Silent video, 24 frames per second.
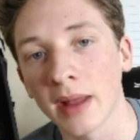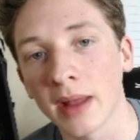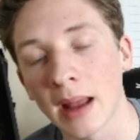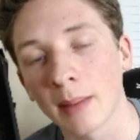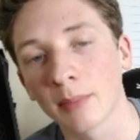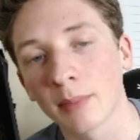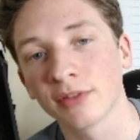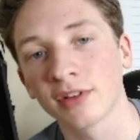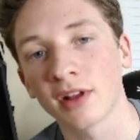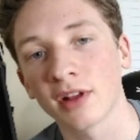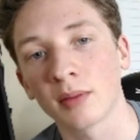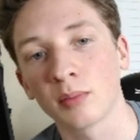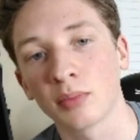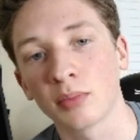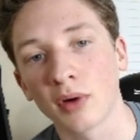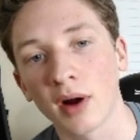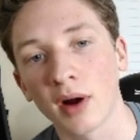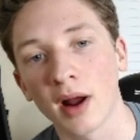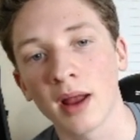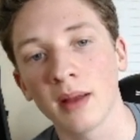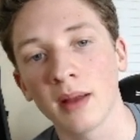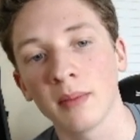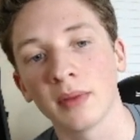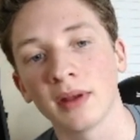Amazon
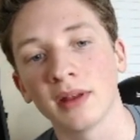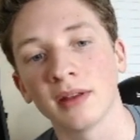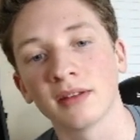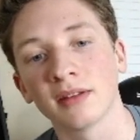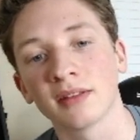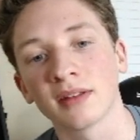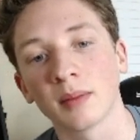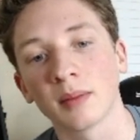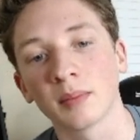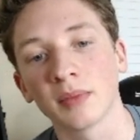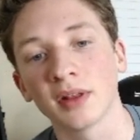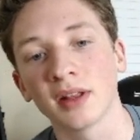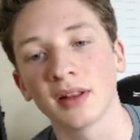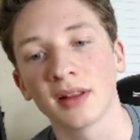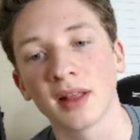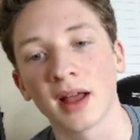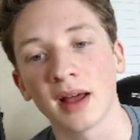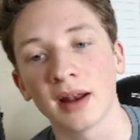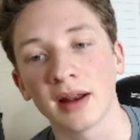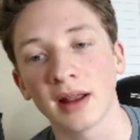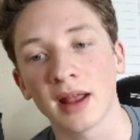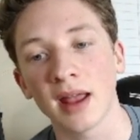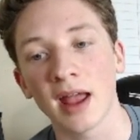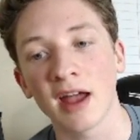Prime is something
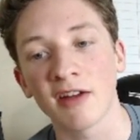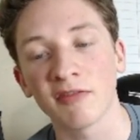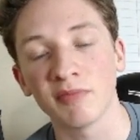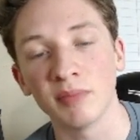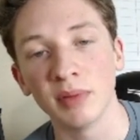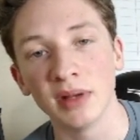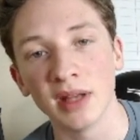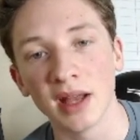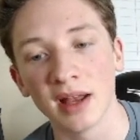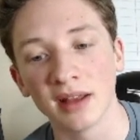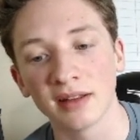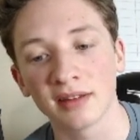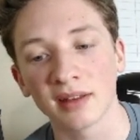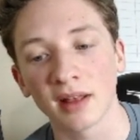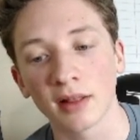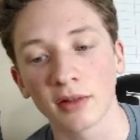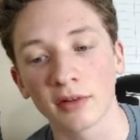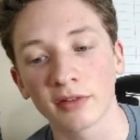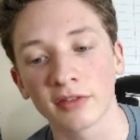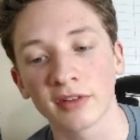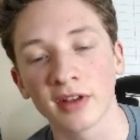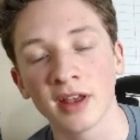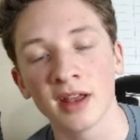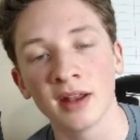that FBA
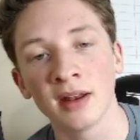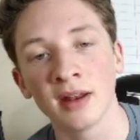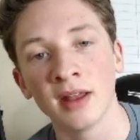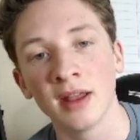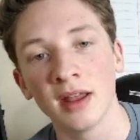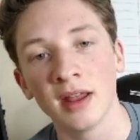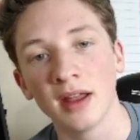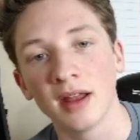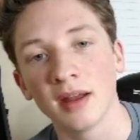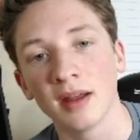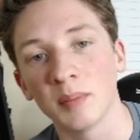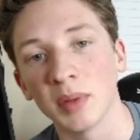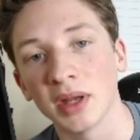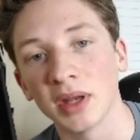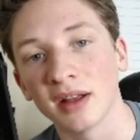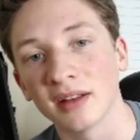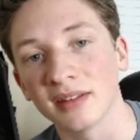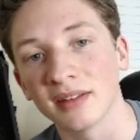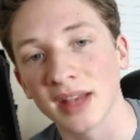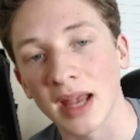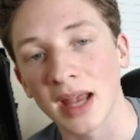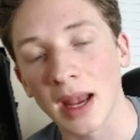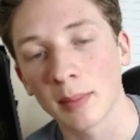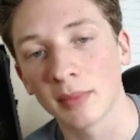sellers get
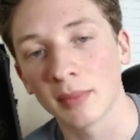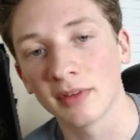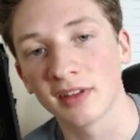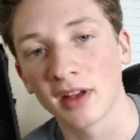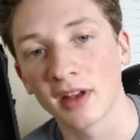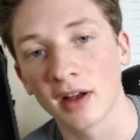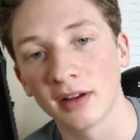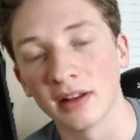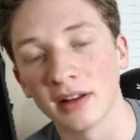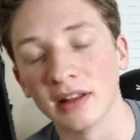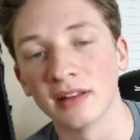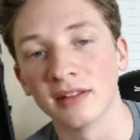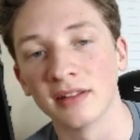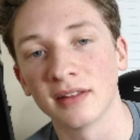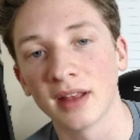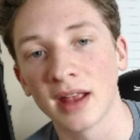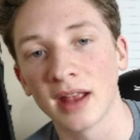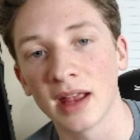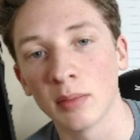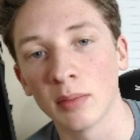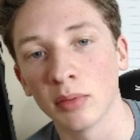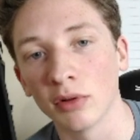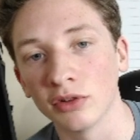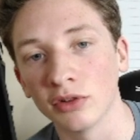because Amazon is
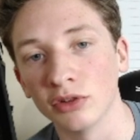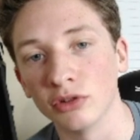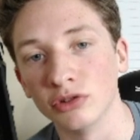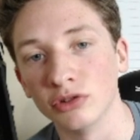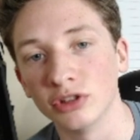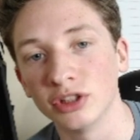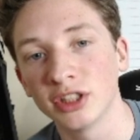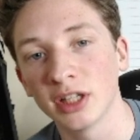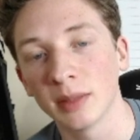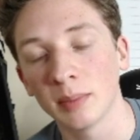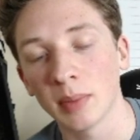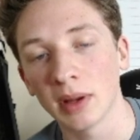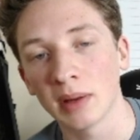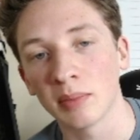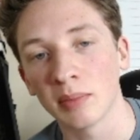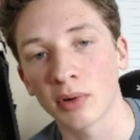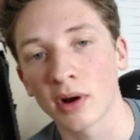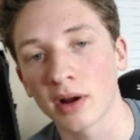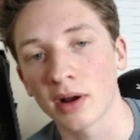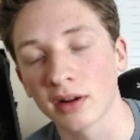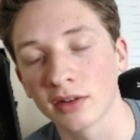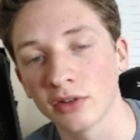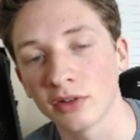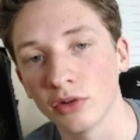able to ship a
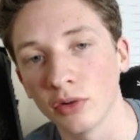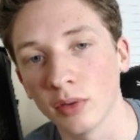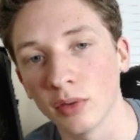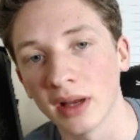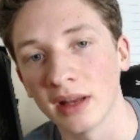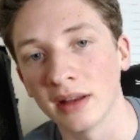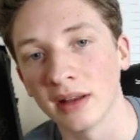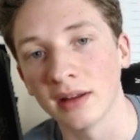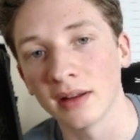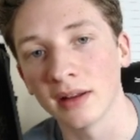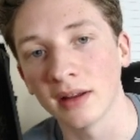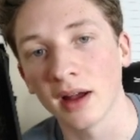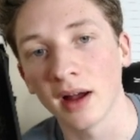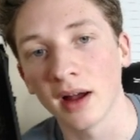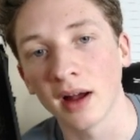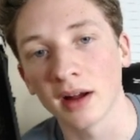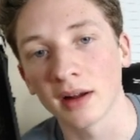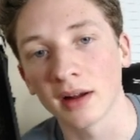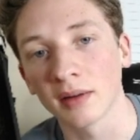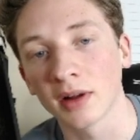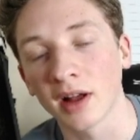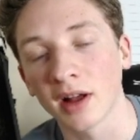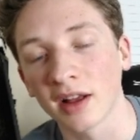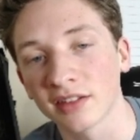product to
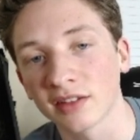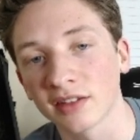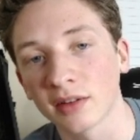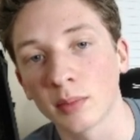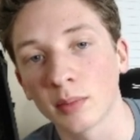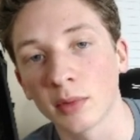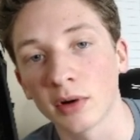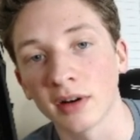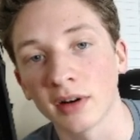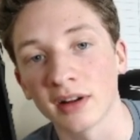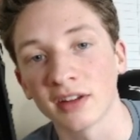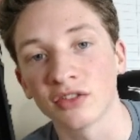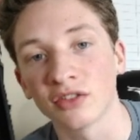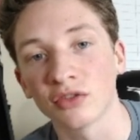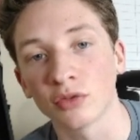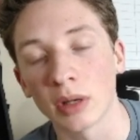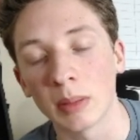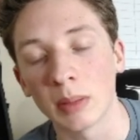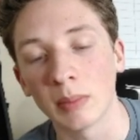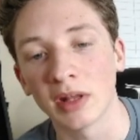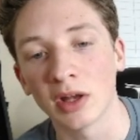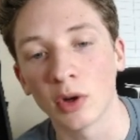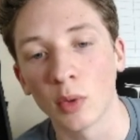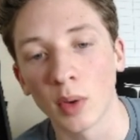a customer
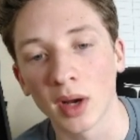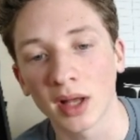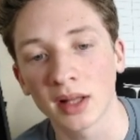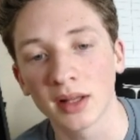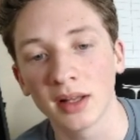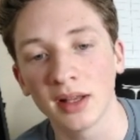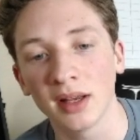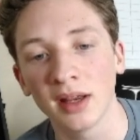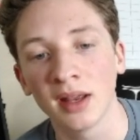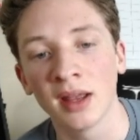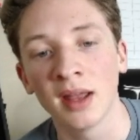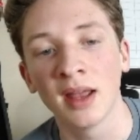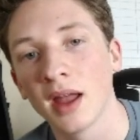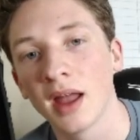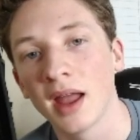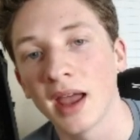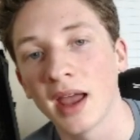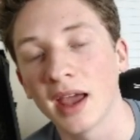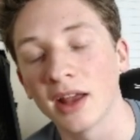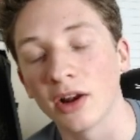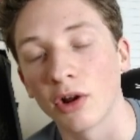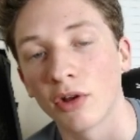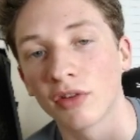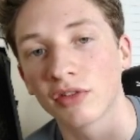extremely quickly.
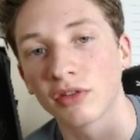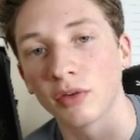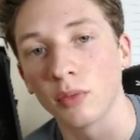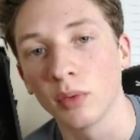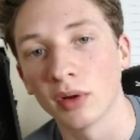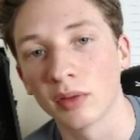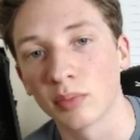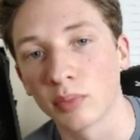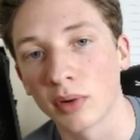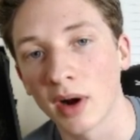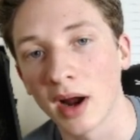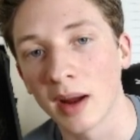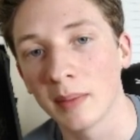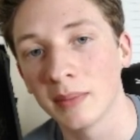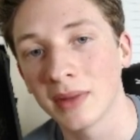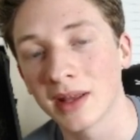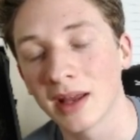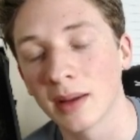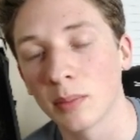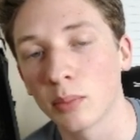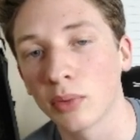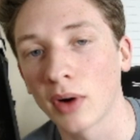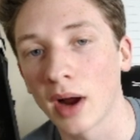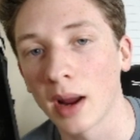And also with Prime, they
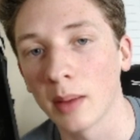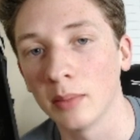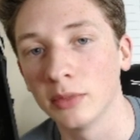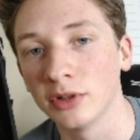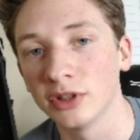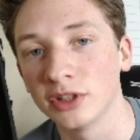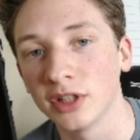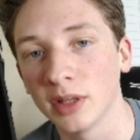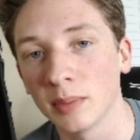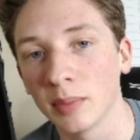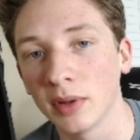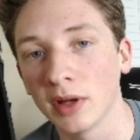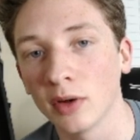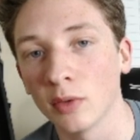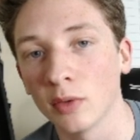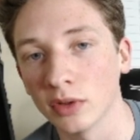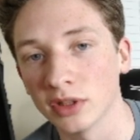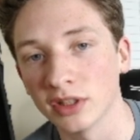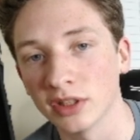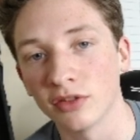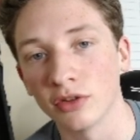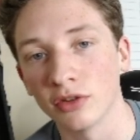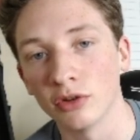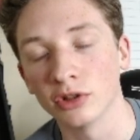get Prime shipping,
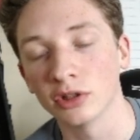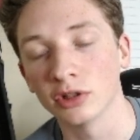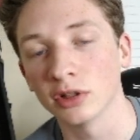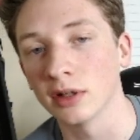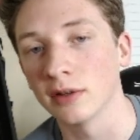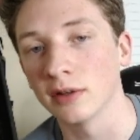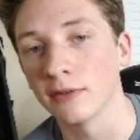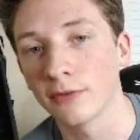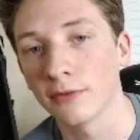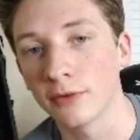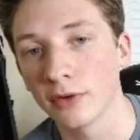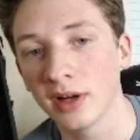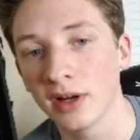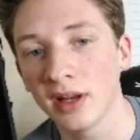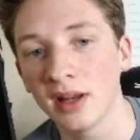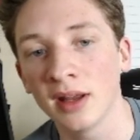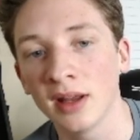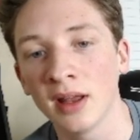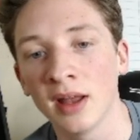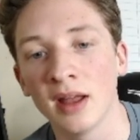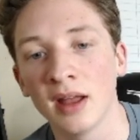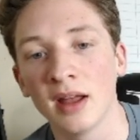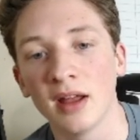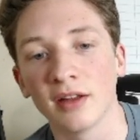which is usually free.